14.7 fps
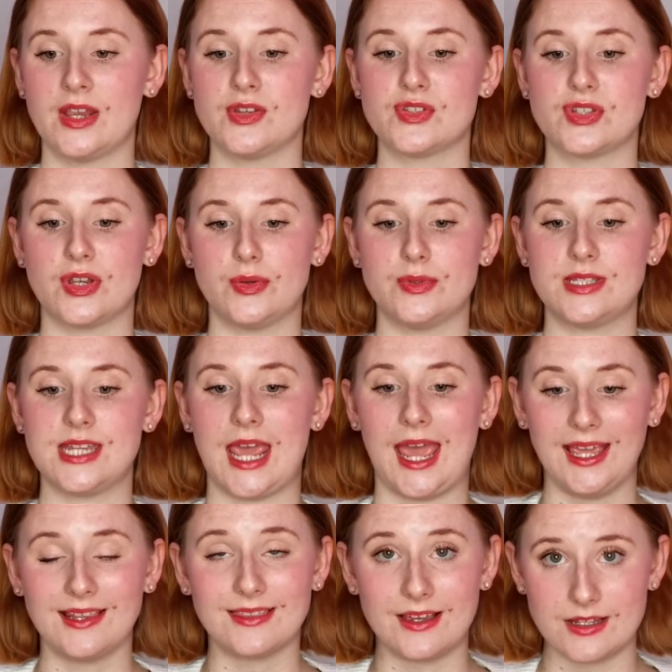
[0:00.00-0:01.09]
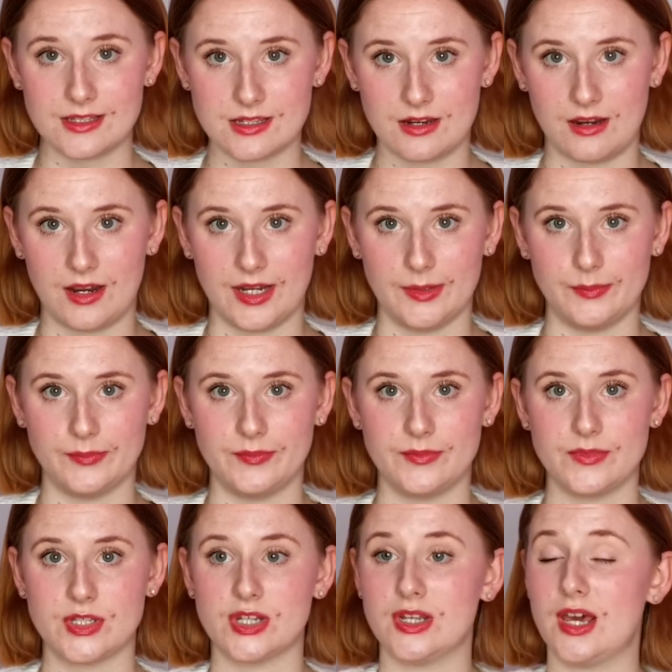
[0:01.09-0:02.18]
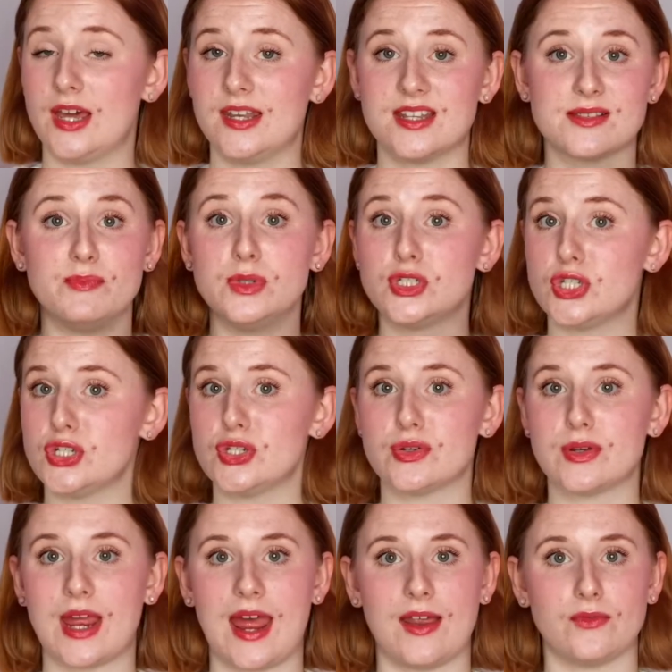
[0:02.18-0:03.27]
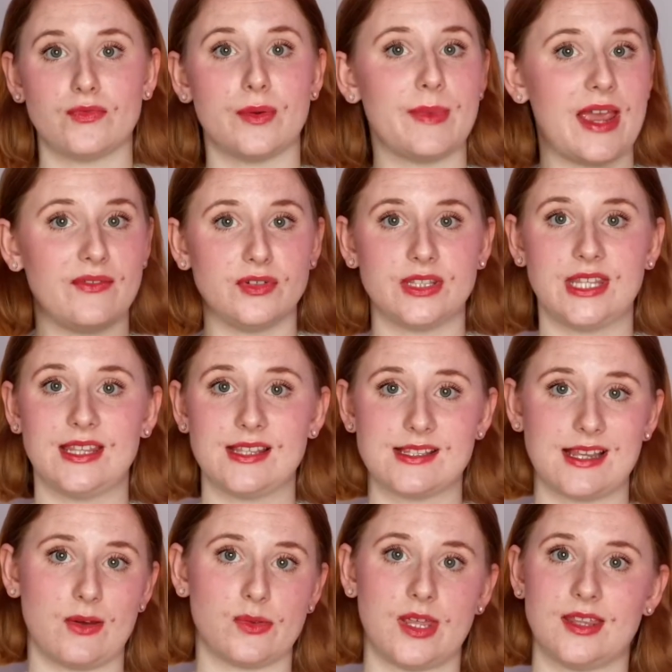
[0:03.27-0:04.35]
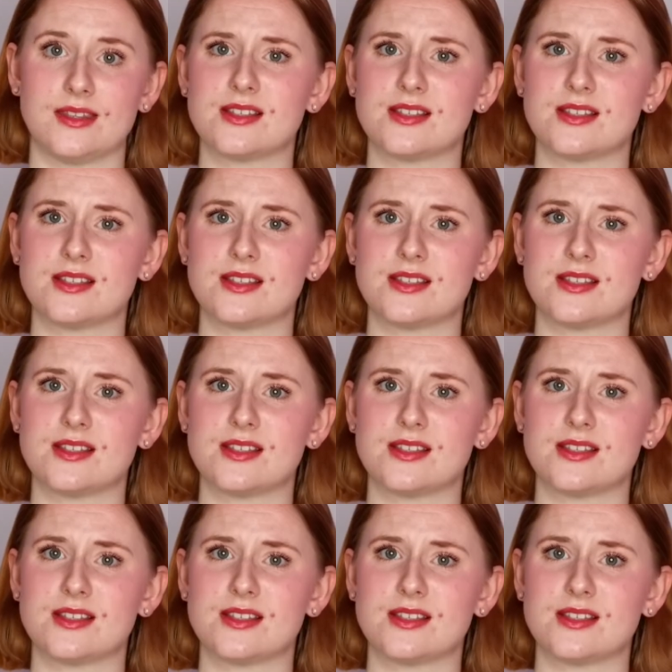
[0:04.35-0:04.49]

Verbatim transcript: So take that time to learn as much as you can from everything that's out there.